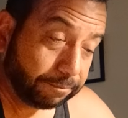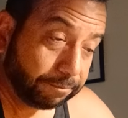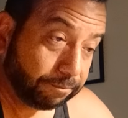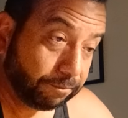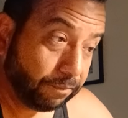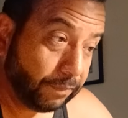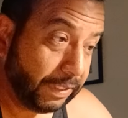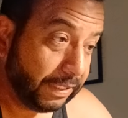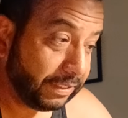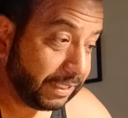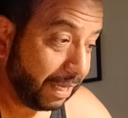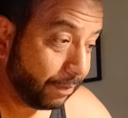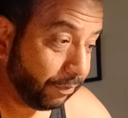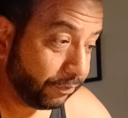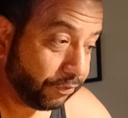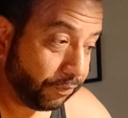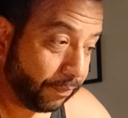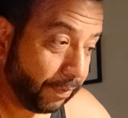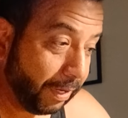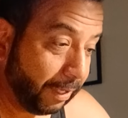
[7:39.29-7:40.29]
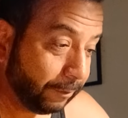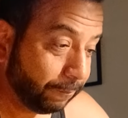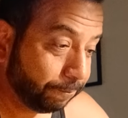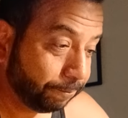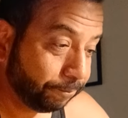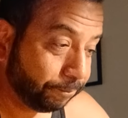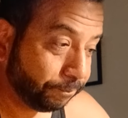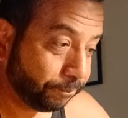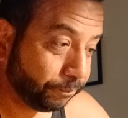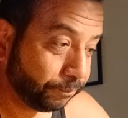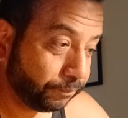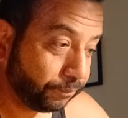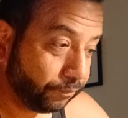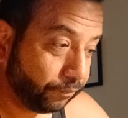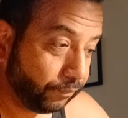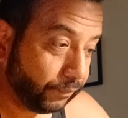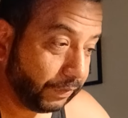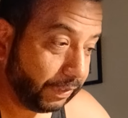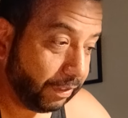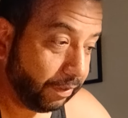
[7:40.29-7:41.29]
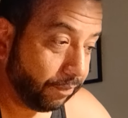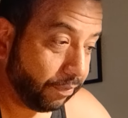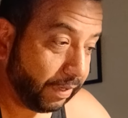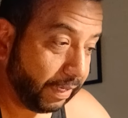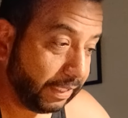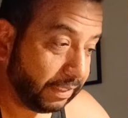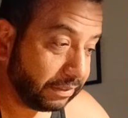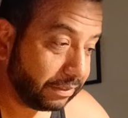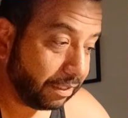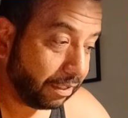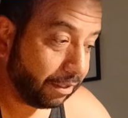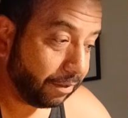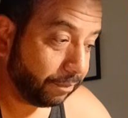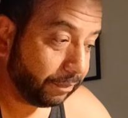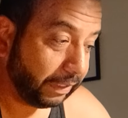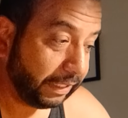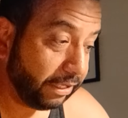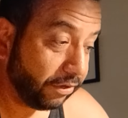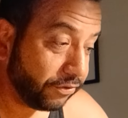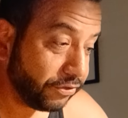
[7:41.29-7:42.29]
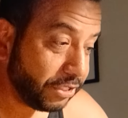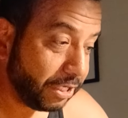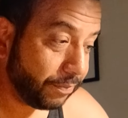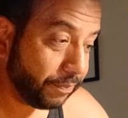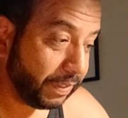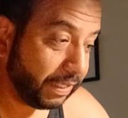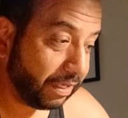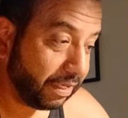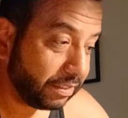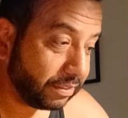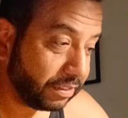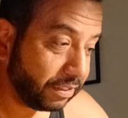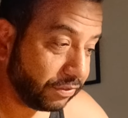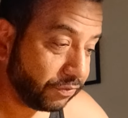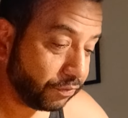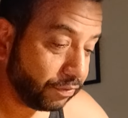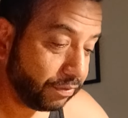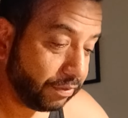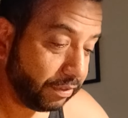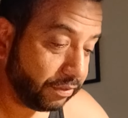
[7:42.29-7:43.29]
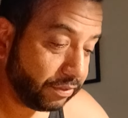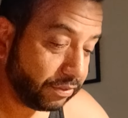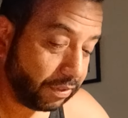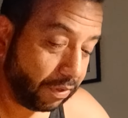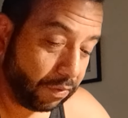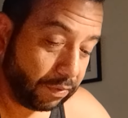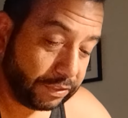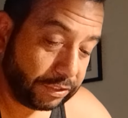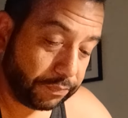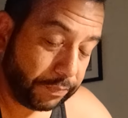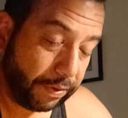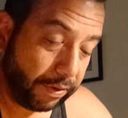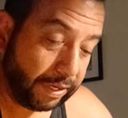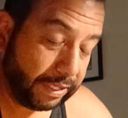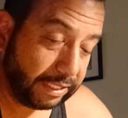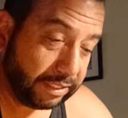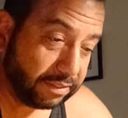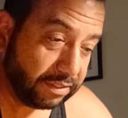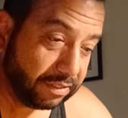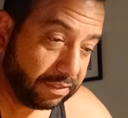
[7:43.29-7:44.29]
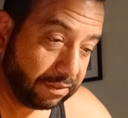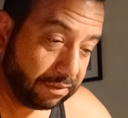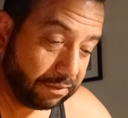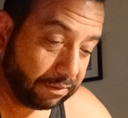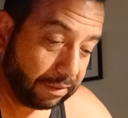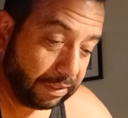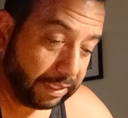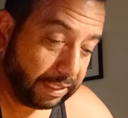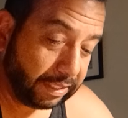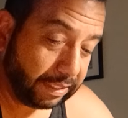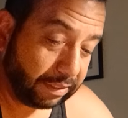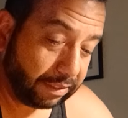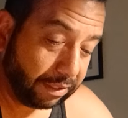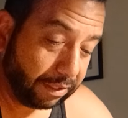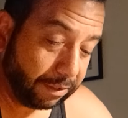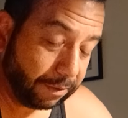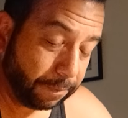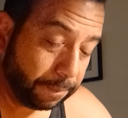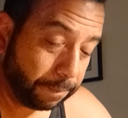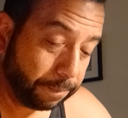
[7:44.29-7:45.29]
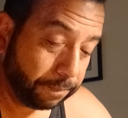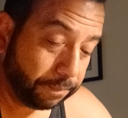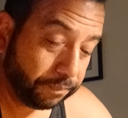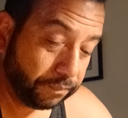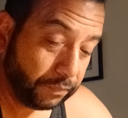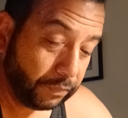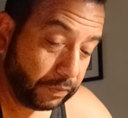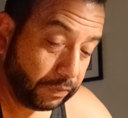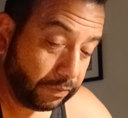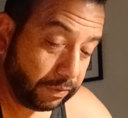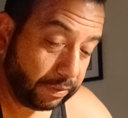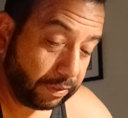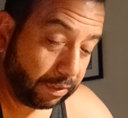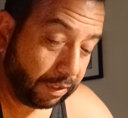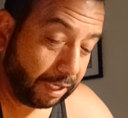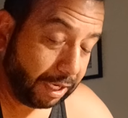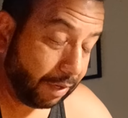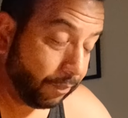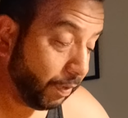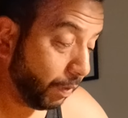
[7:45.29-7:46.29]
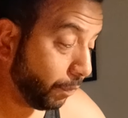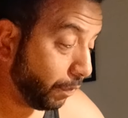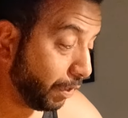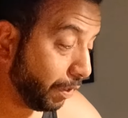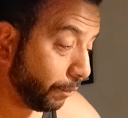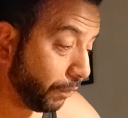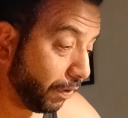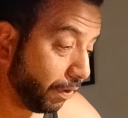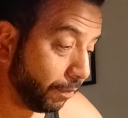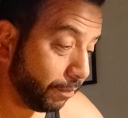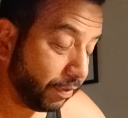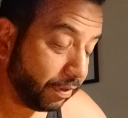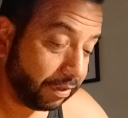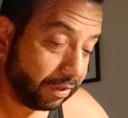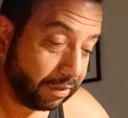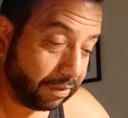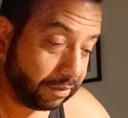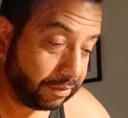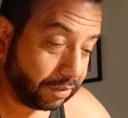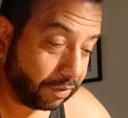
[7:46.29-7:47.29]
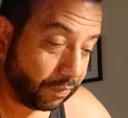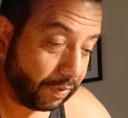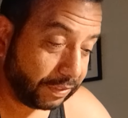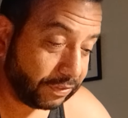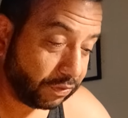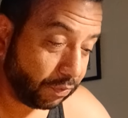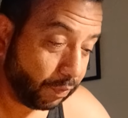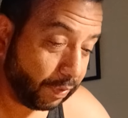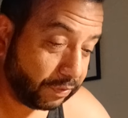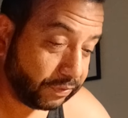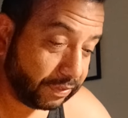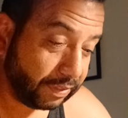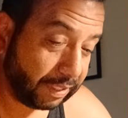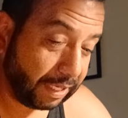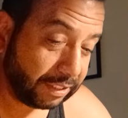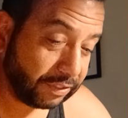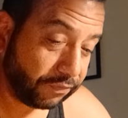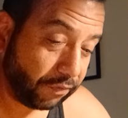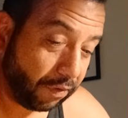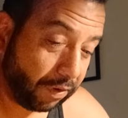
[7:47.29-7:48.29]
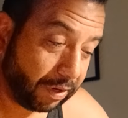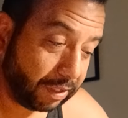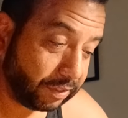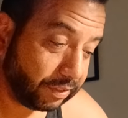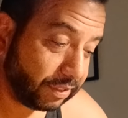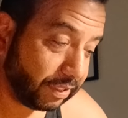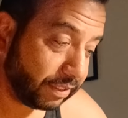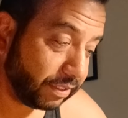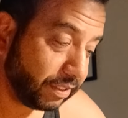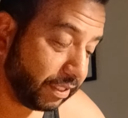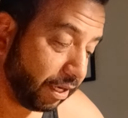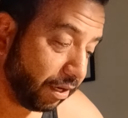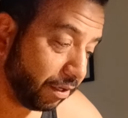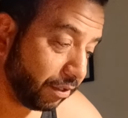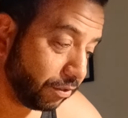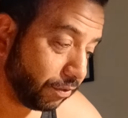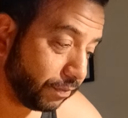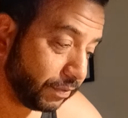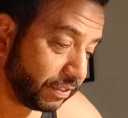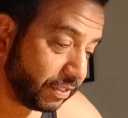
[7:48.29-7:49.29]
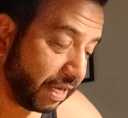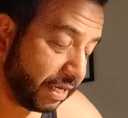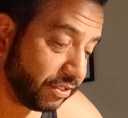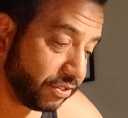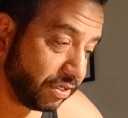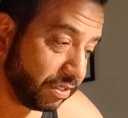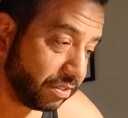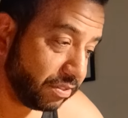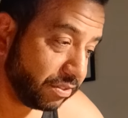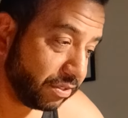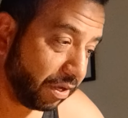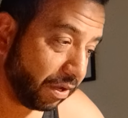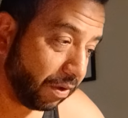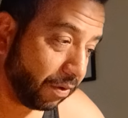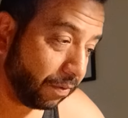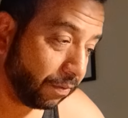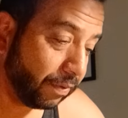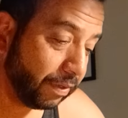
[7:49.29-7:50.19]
He's able to run. He brings leadership because he's so experienced, and a lot of people compare him to Russell Wilson as far as his characterizations go,